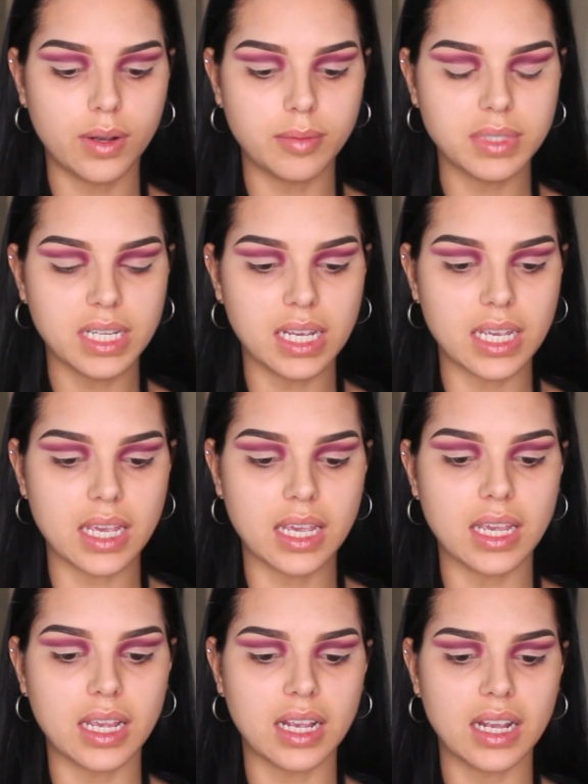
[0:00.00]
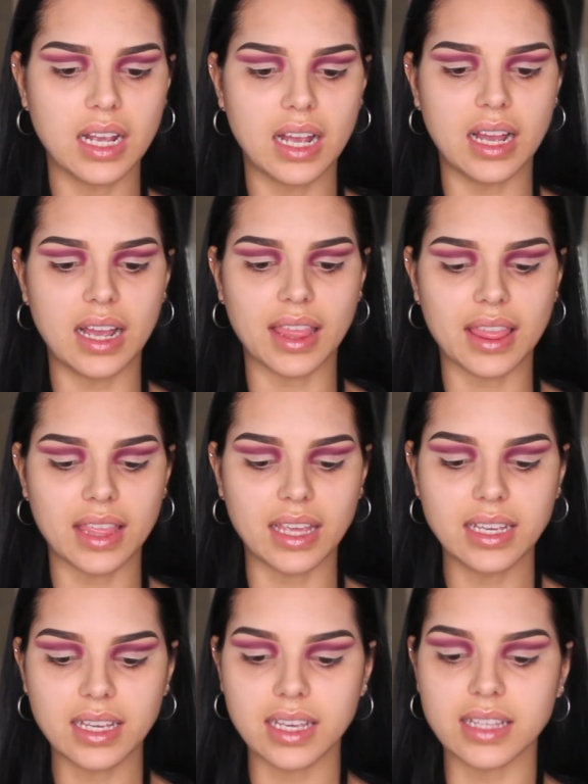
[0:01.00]
I'm taking, I
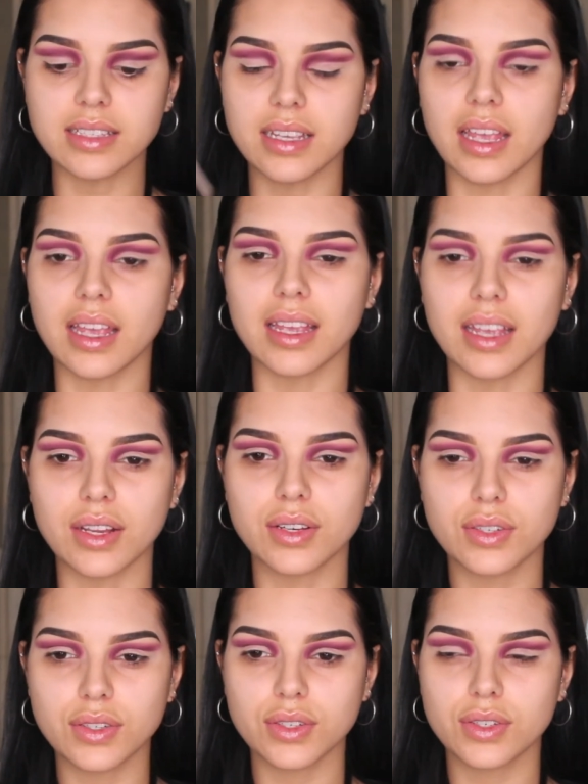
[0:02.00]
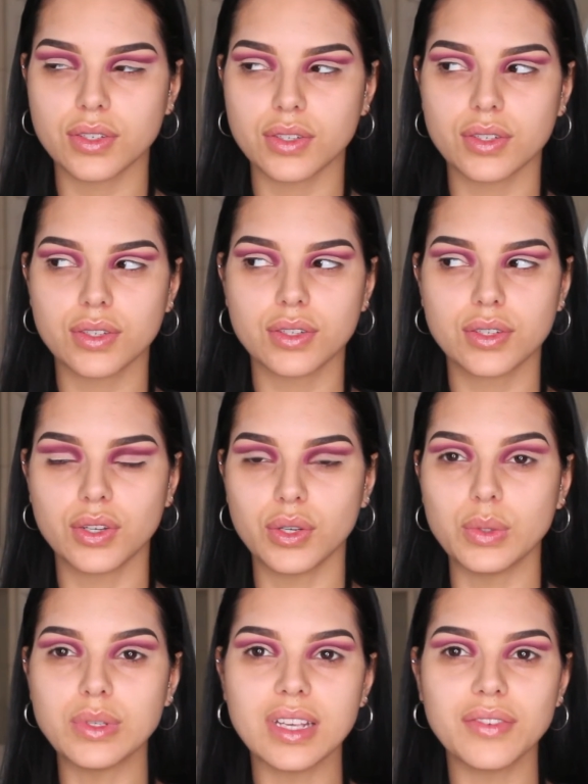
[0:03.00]
think it's a
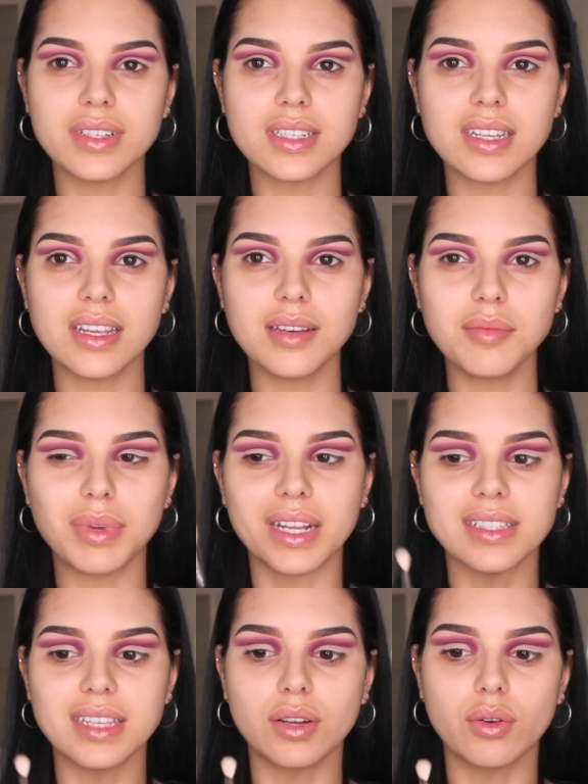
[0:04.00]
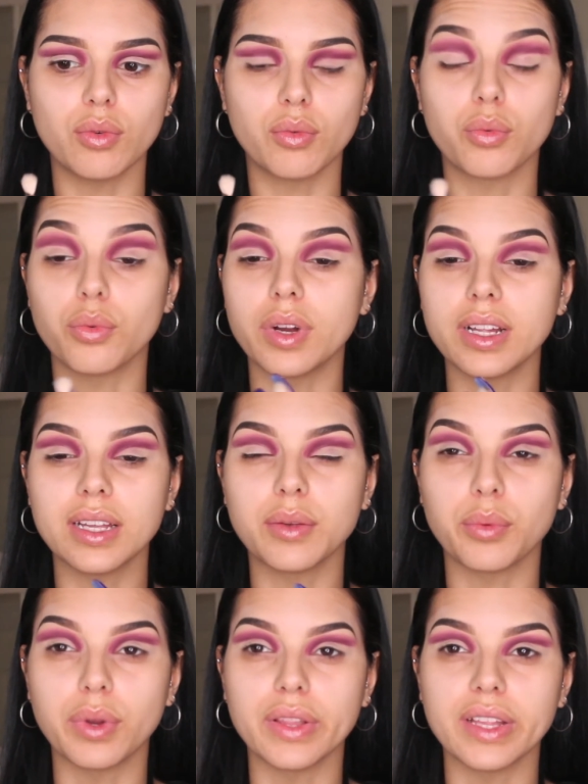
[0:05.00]
217, but it's like
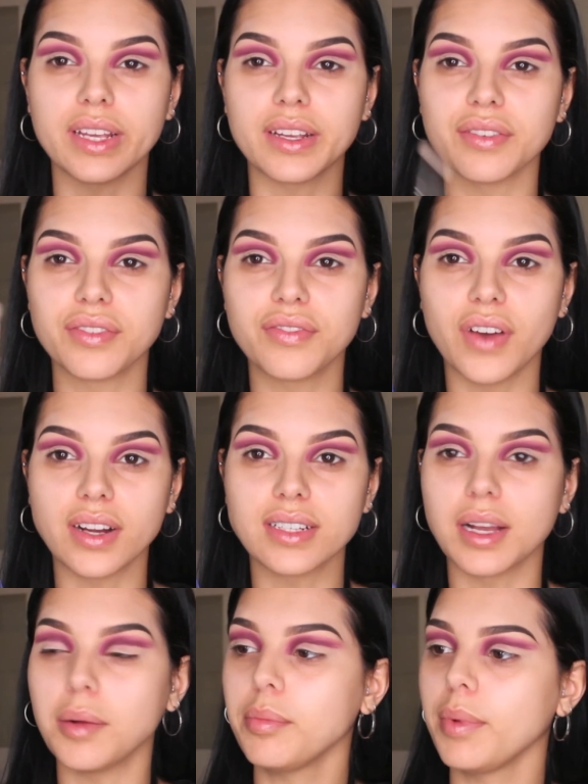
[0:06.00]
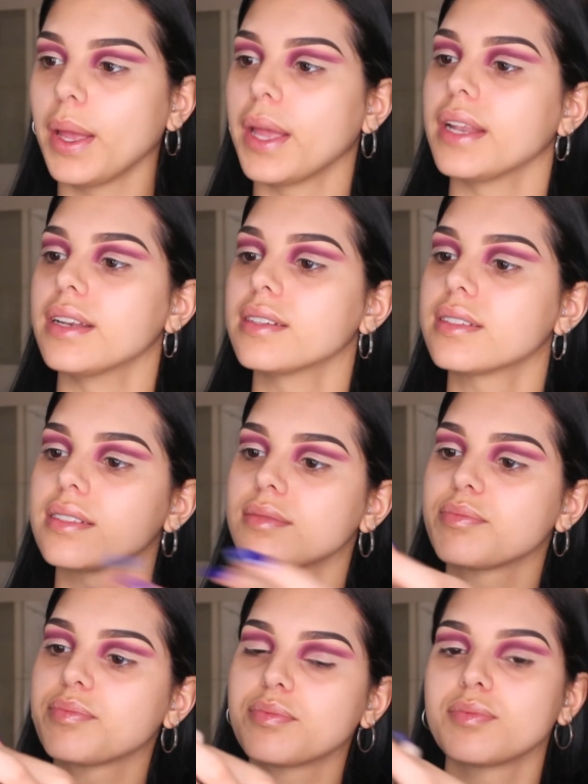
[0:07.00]
really fucked up and
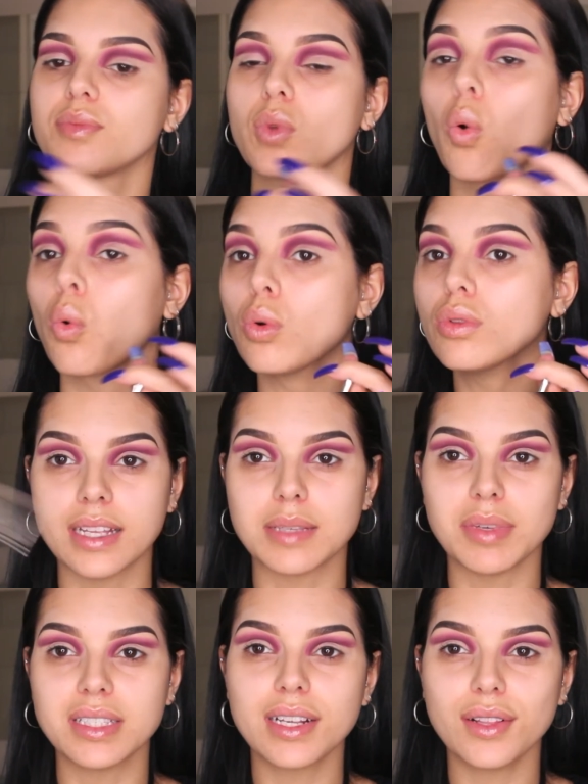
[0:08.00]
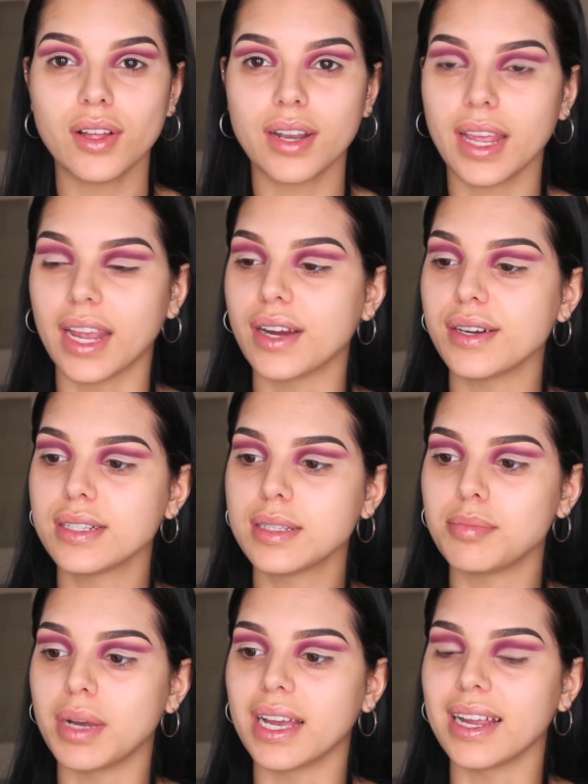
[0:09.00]
old. It's missing a lot of hairs,
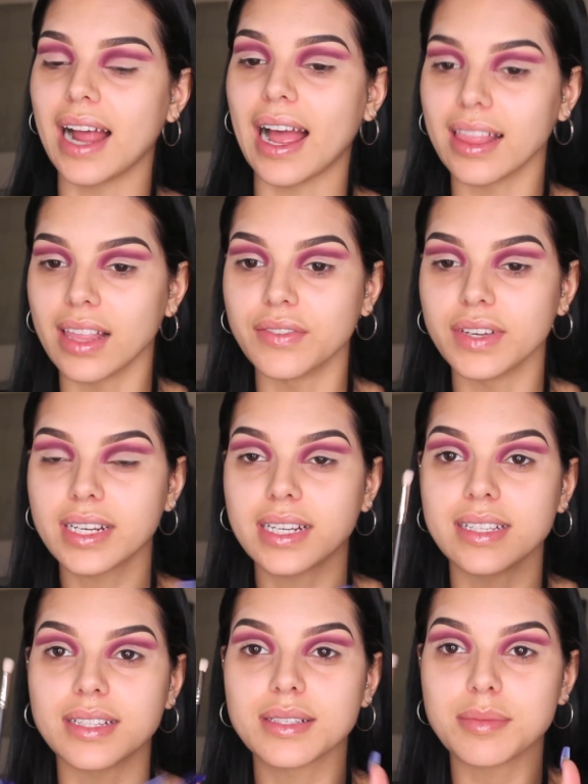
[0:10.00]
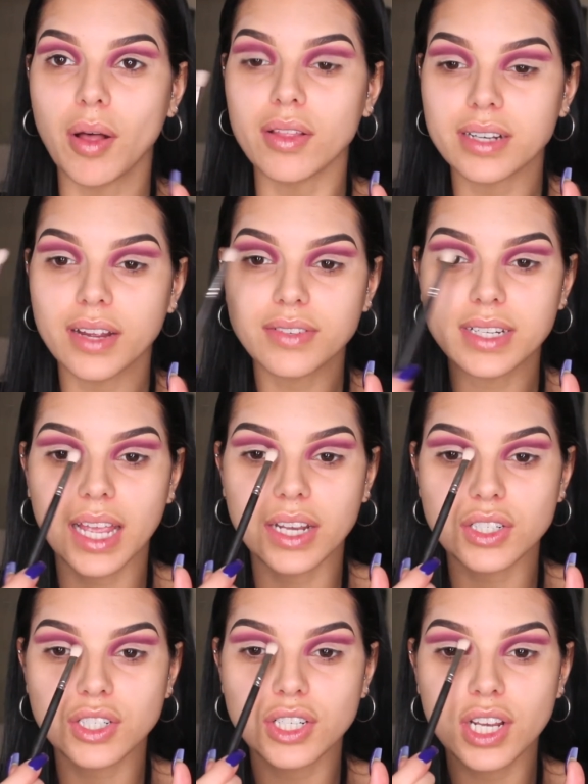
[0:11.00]
but I love it because it's small enough to
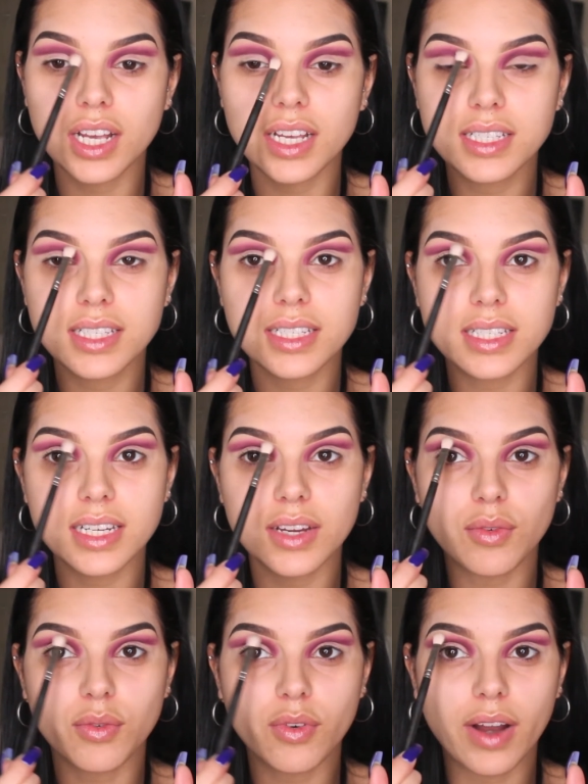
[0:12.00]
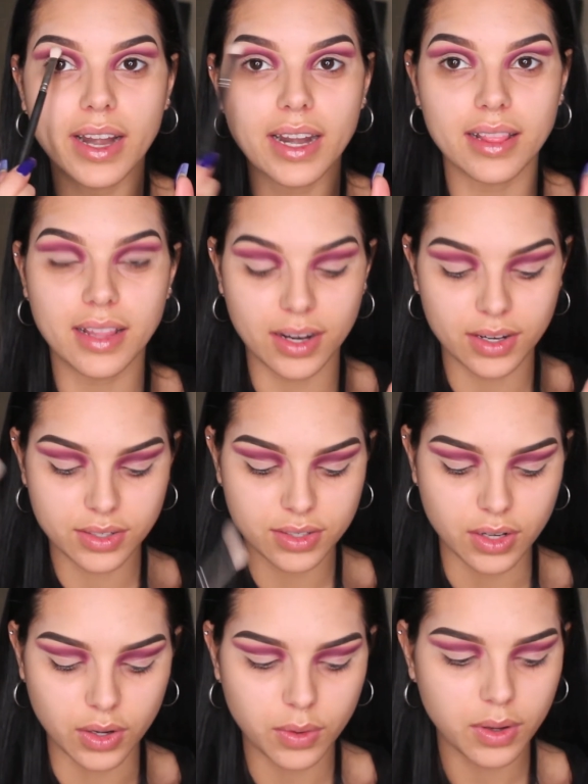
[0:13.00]
get just right in there.
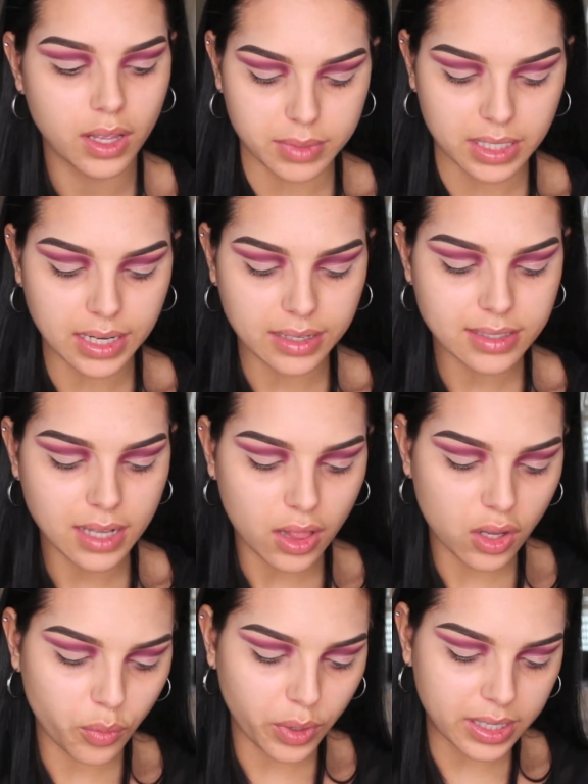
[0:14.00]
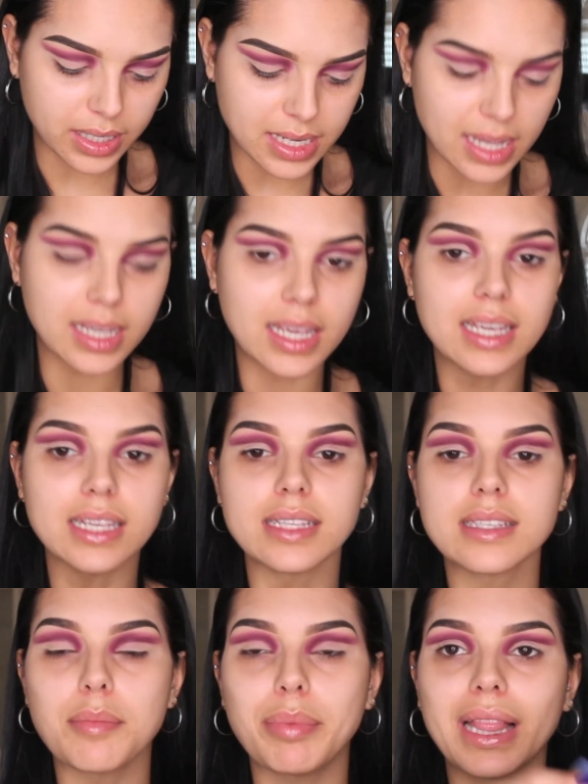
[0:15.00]
So the next color we're going to take
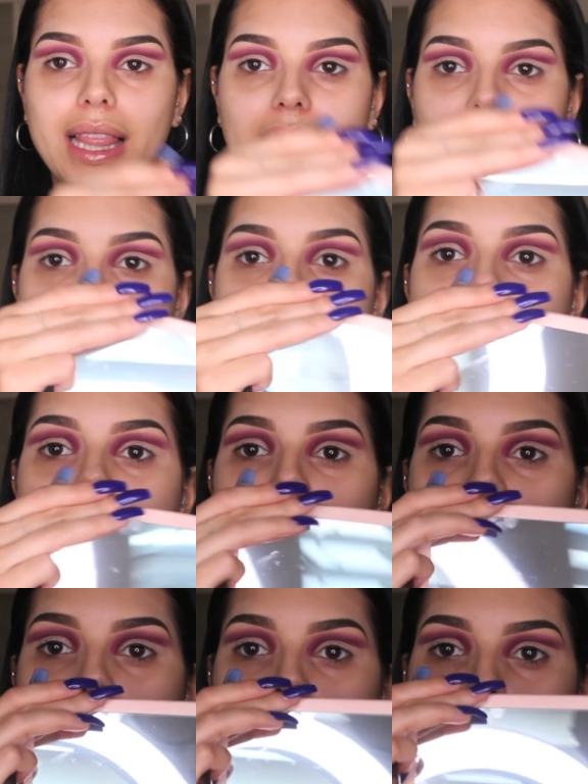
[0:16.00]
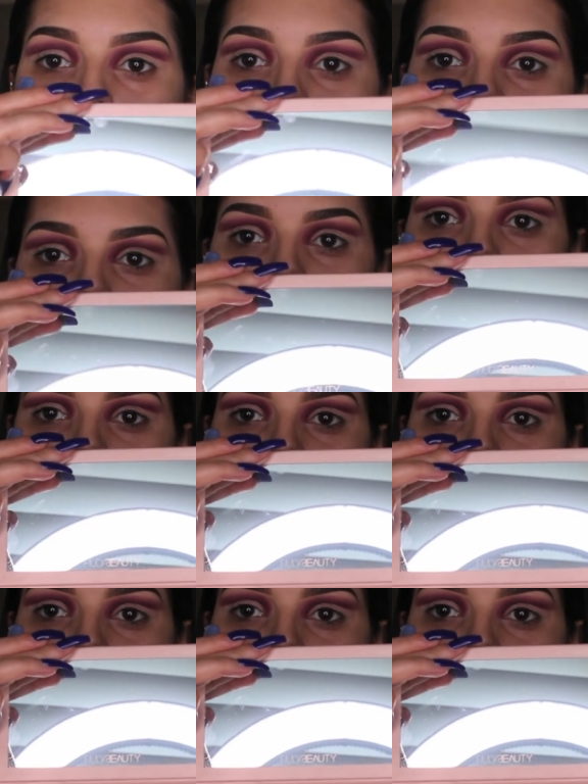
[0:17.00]
is Play, which is